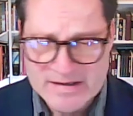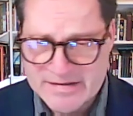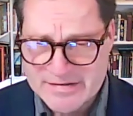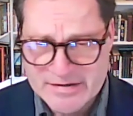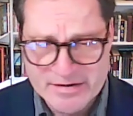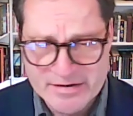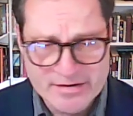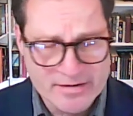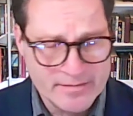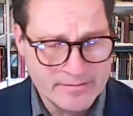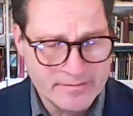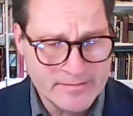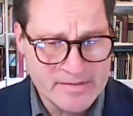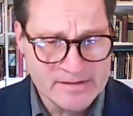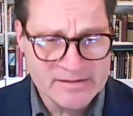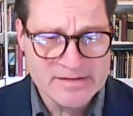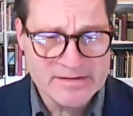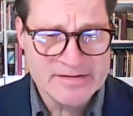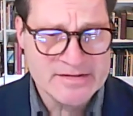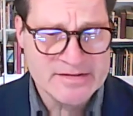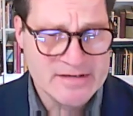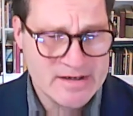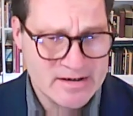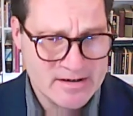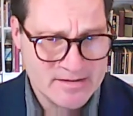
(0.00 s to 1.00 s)
It's on a
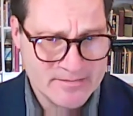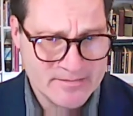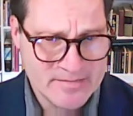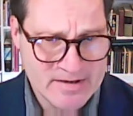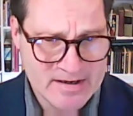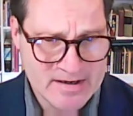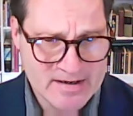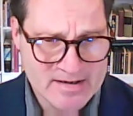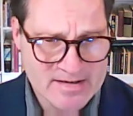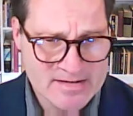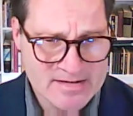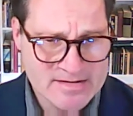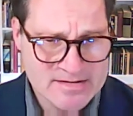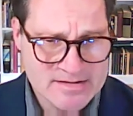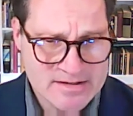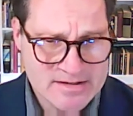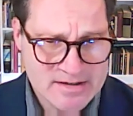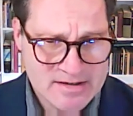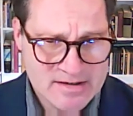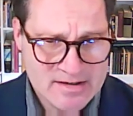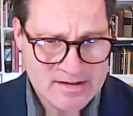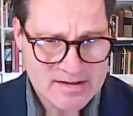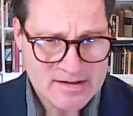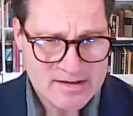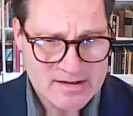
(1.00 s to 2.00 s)
military base.
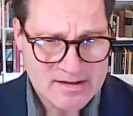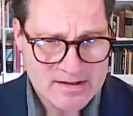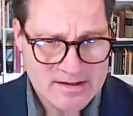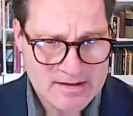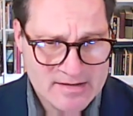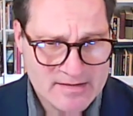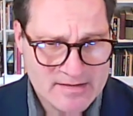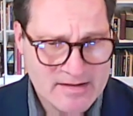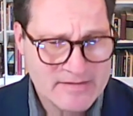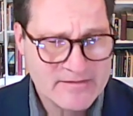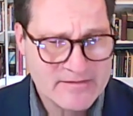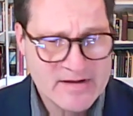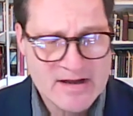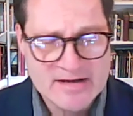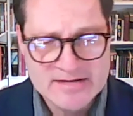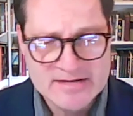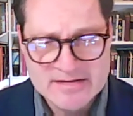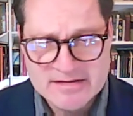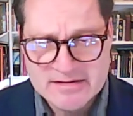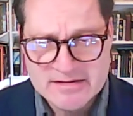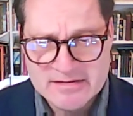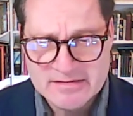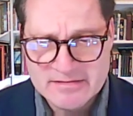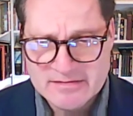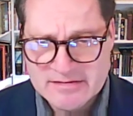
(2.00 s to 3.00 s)
They've
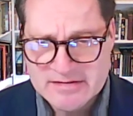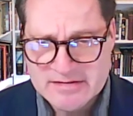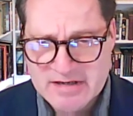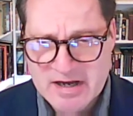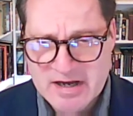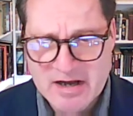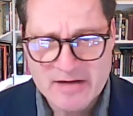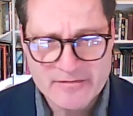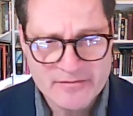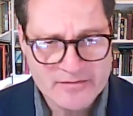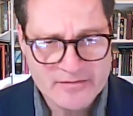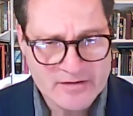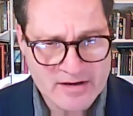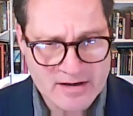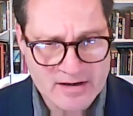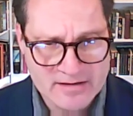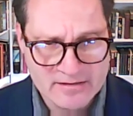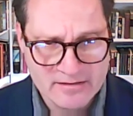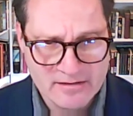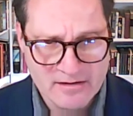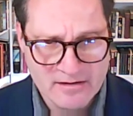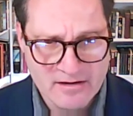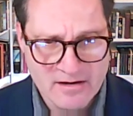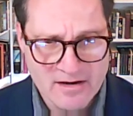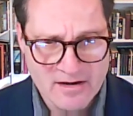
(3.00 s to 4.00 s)
got tough
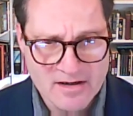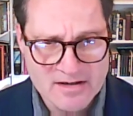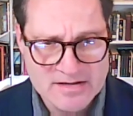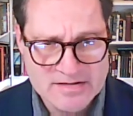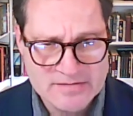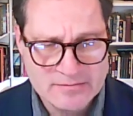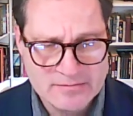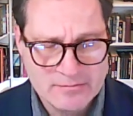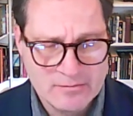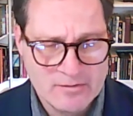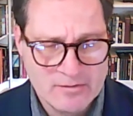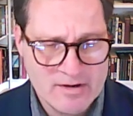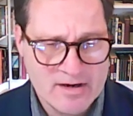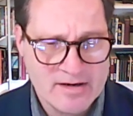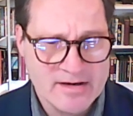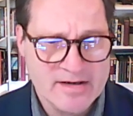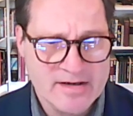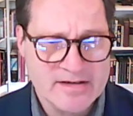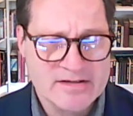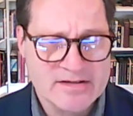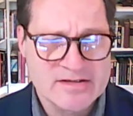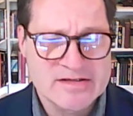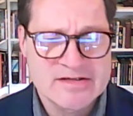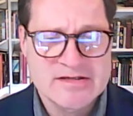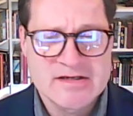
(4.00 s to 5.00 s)
gun laws where
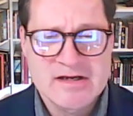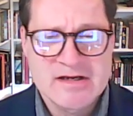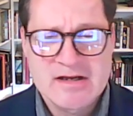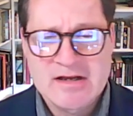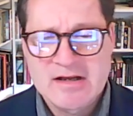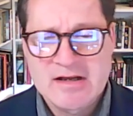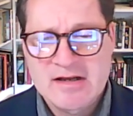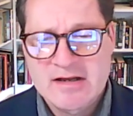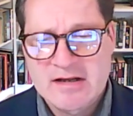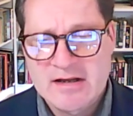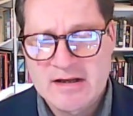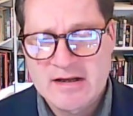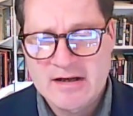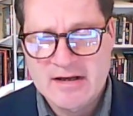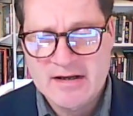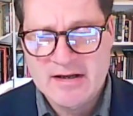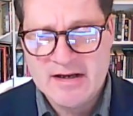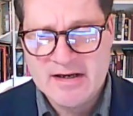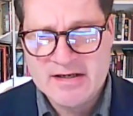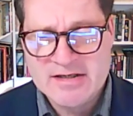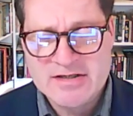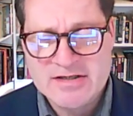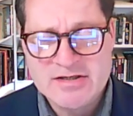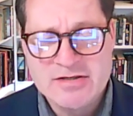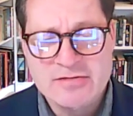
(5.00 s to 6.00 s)
it's
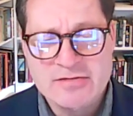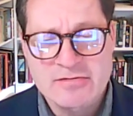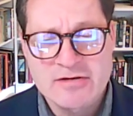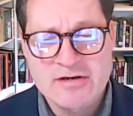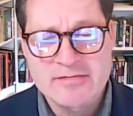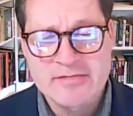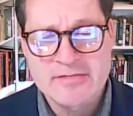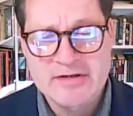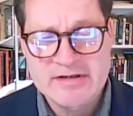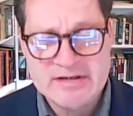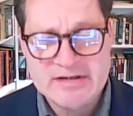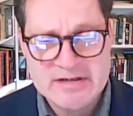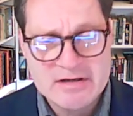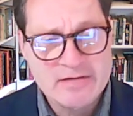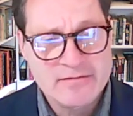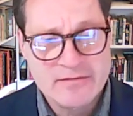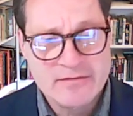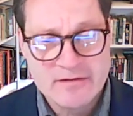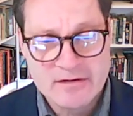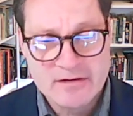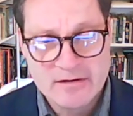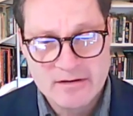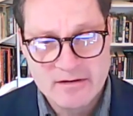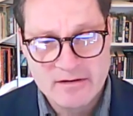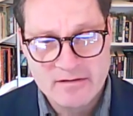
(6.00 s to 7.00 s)
extremely
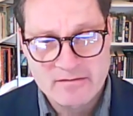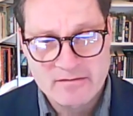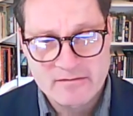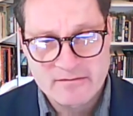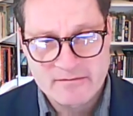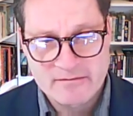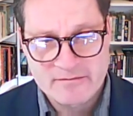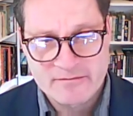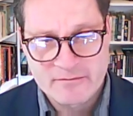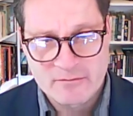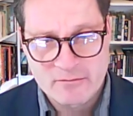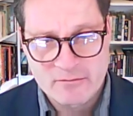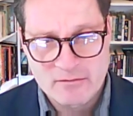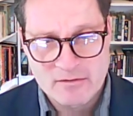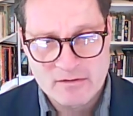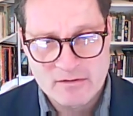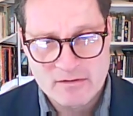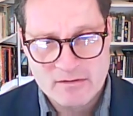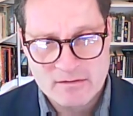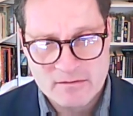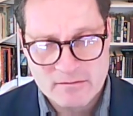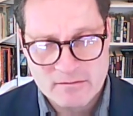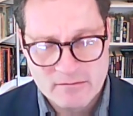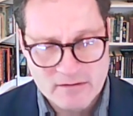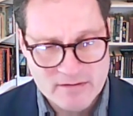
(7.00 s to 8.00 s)
difficult
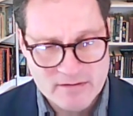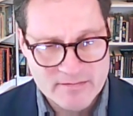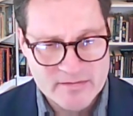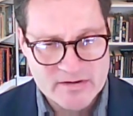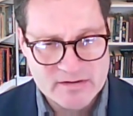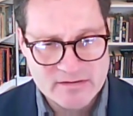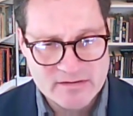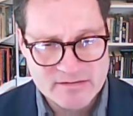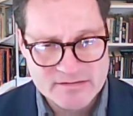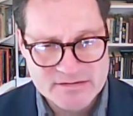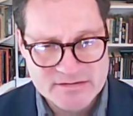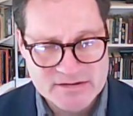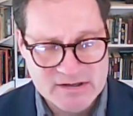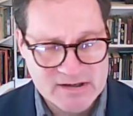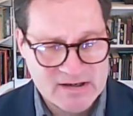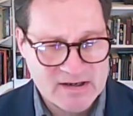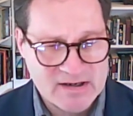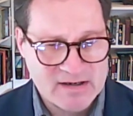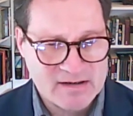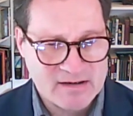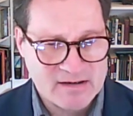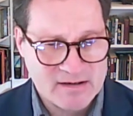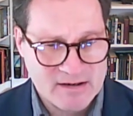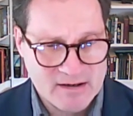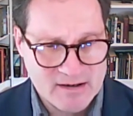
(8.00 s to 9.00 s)
for criminals to
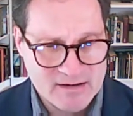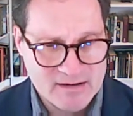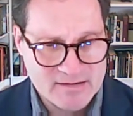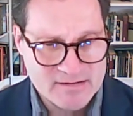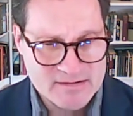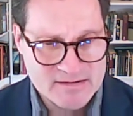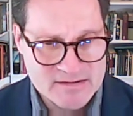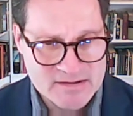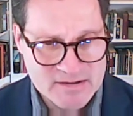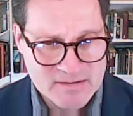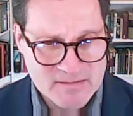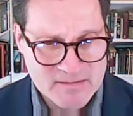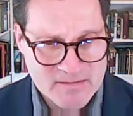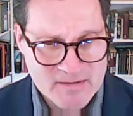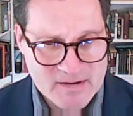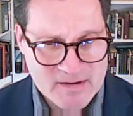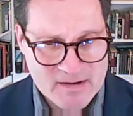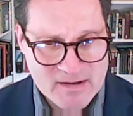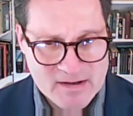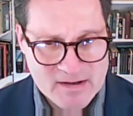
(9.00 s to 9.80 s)
get guns.